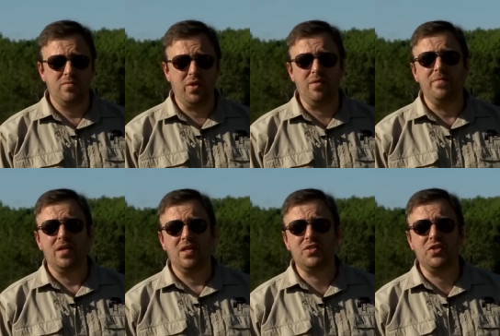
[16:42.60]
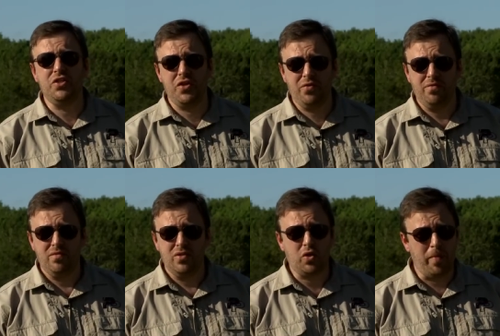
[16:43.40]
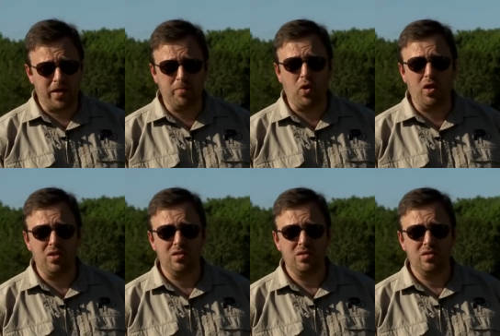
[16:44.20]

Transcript: Well, let's continue. Let's go back to Paul.